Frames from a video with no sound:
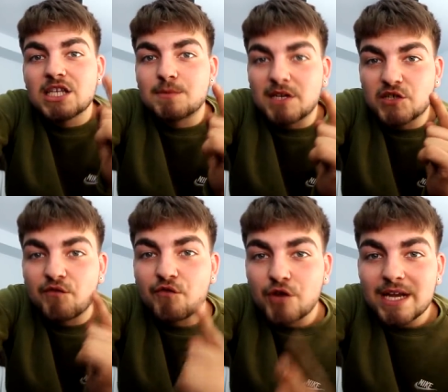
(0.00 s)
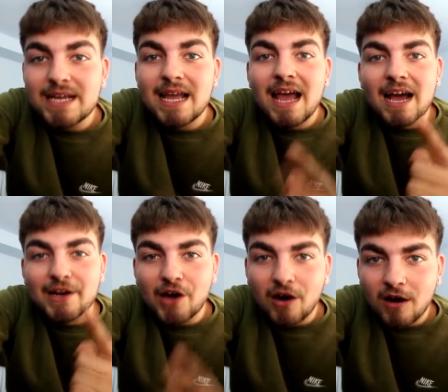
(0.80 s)
smash three
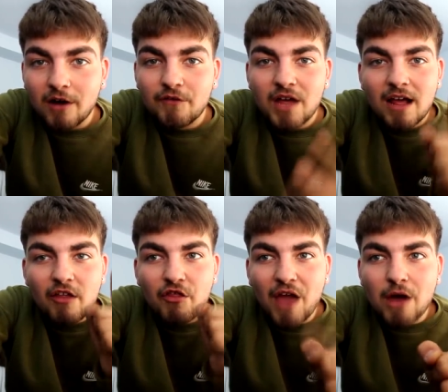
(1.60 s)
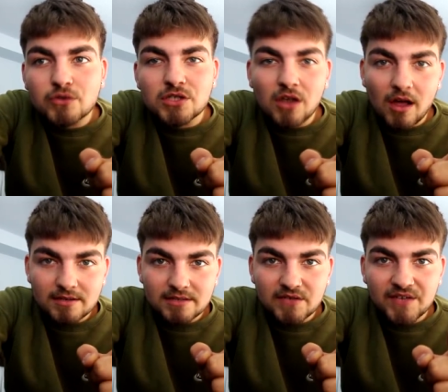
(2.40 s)
and a half thousand
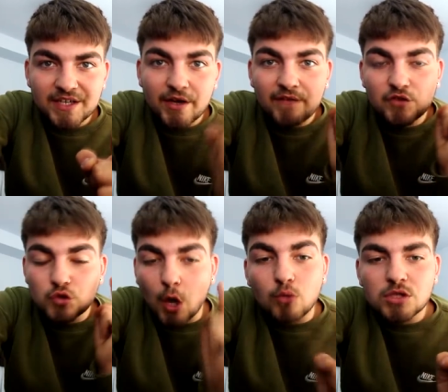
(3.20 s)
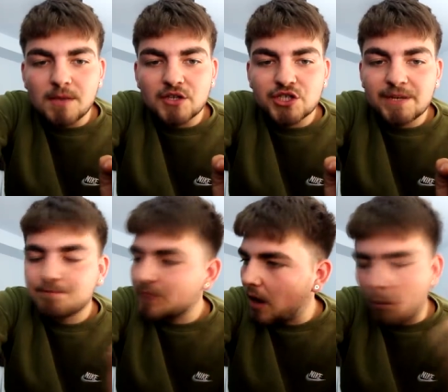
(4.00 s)
likes on this video. If you don't smash
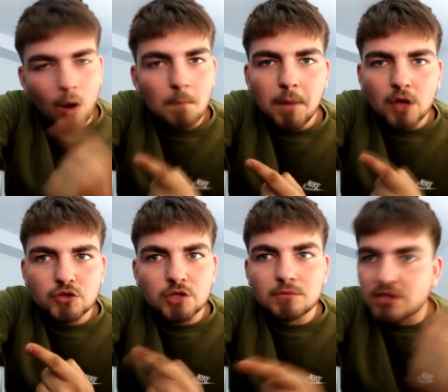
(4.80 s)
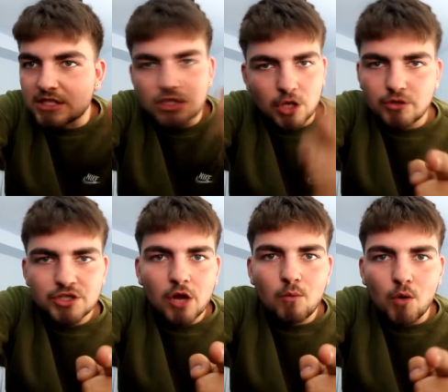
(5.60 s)
it, I won't post them because it shows
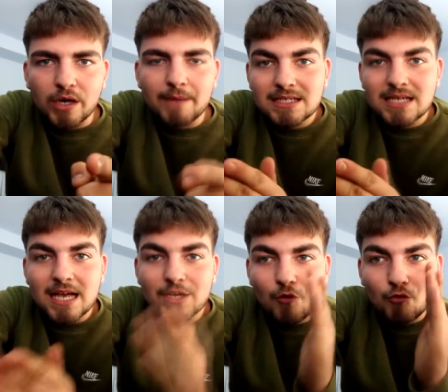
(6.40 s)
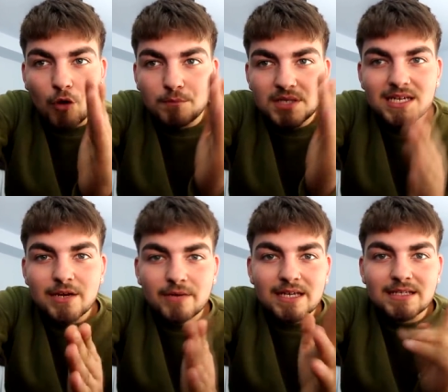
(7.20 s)
you don't want it. As I said, Rob
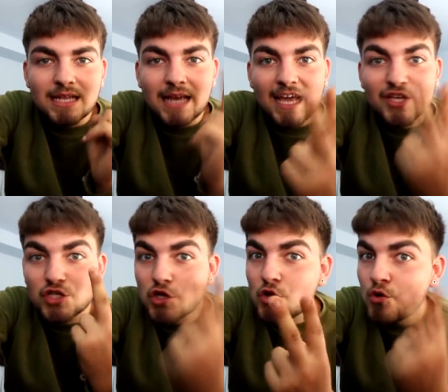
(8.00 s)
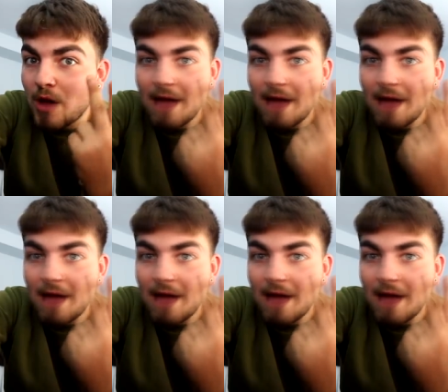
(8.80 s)
series, the next two